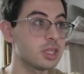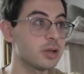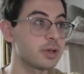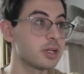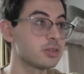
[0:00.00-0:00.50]

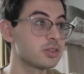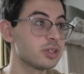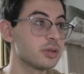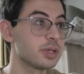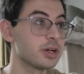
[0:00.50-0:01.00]
There we go.
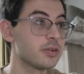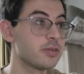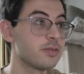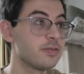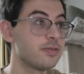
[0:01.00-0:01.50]
So here we go.
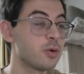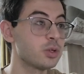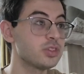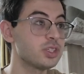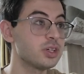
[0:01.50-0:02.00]

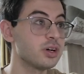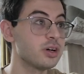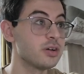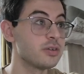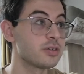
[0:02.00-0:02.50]
Force
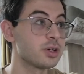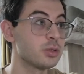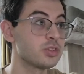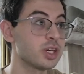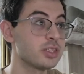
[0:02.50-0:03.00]
of
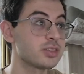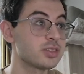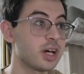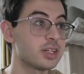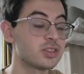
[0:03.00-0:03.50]
cosine
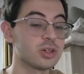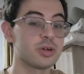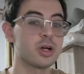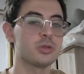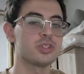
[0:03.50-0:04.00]
sine. So
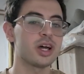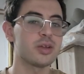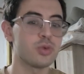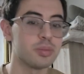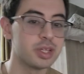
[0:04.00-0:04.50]

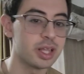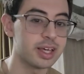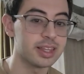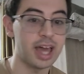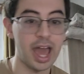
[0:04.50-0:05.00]
cosine would be
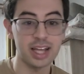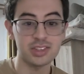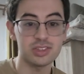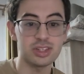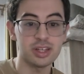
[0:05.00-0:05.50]
like the
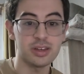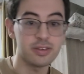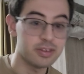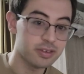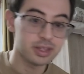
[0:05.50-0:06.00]
x
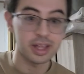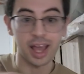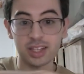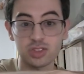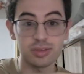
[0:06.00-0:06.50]

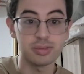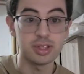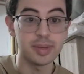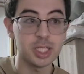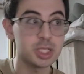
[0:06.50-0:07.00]

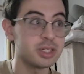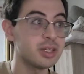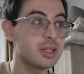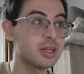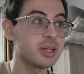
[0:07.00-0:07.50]

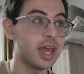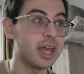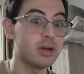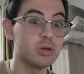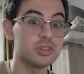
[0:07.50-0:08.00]
dimension,
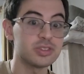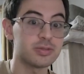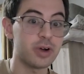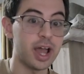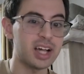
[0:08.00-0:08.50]
angles
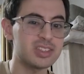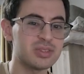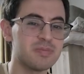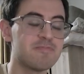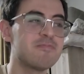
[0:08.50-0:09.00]
for
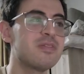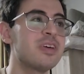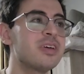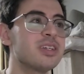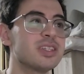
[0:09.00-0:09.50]
x,
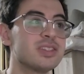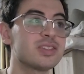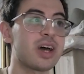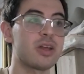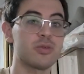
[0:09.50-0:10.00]
and
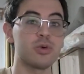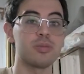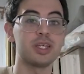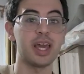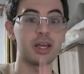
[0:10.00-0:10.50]
sine would
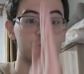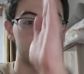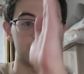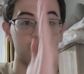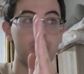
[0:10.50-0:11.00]
be
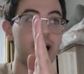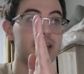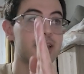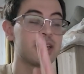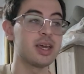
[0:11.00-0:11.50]
angles for
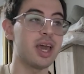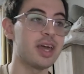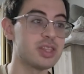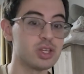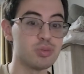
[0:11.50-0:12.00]
y.
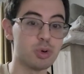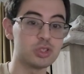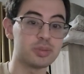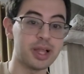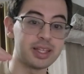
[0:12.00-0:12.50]
And then you
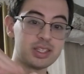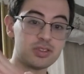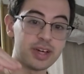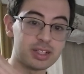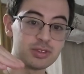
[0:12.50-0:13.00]
multiply
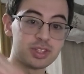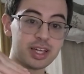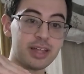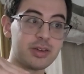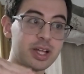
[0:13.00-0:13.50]
these vectors
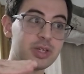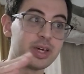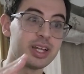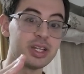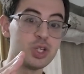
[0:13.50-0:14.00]
together and you
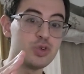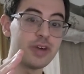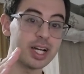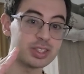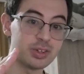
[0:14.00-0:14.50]
get a new
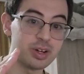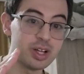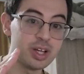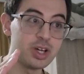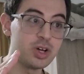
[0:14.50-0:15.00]
vector,